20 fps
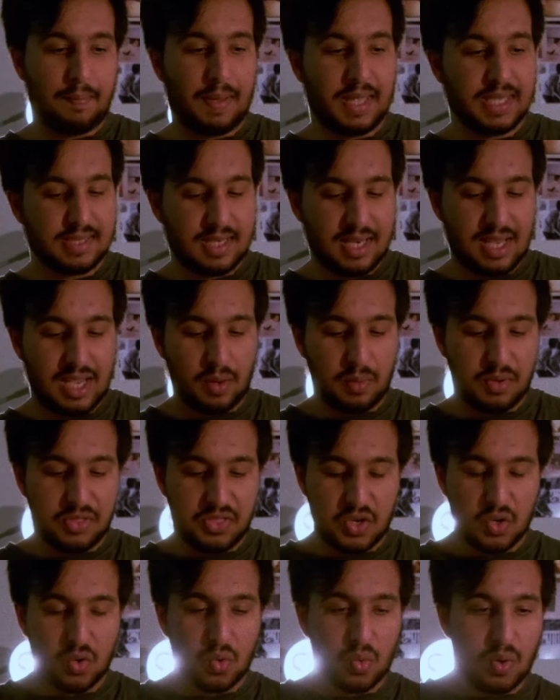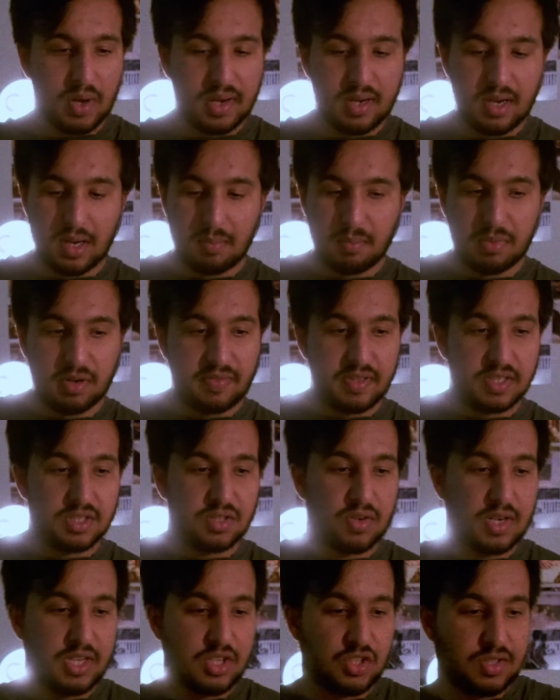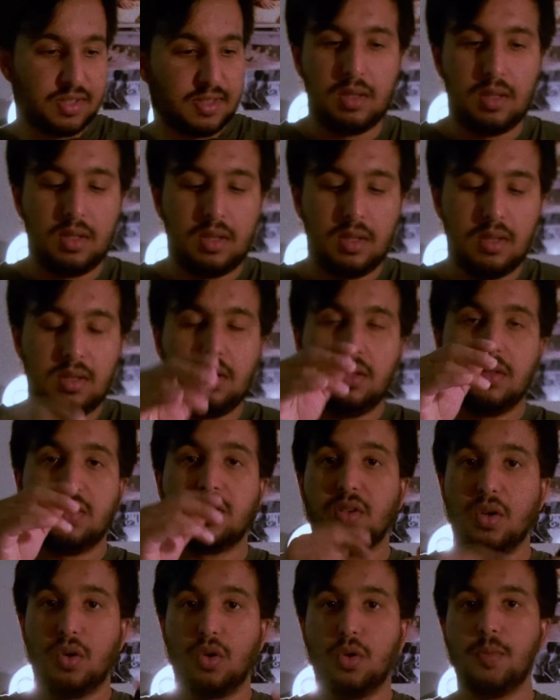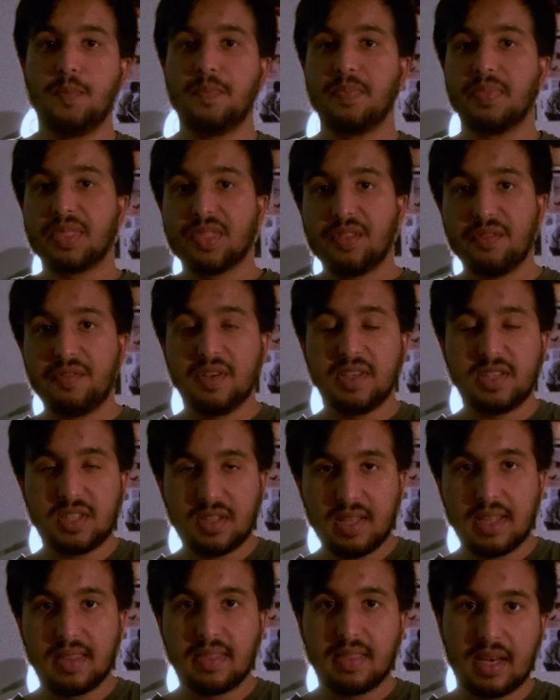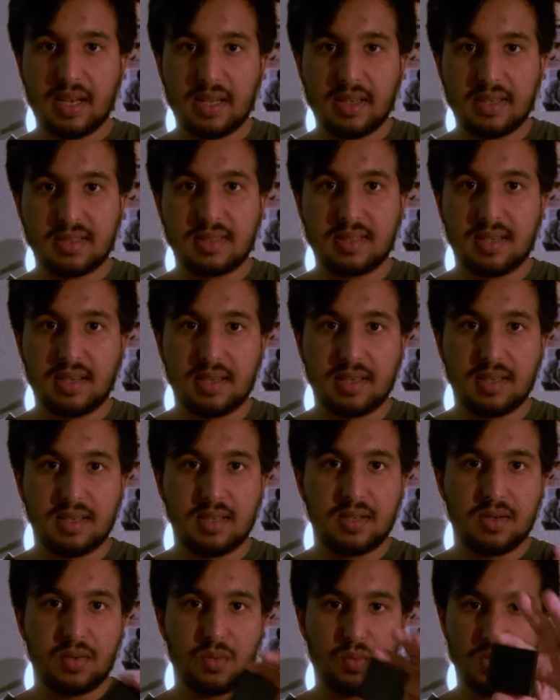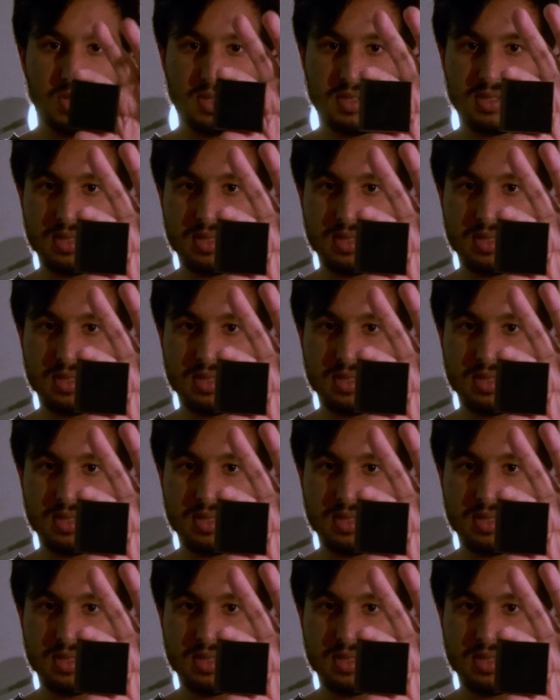Basically, I went through quite a number of iterations. So the first thing that I designed was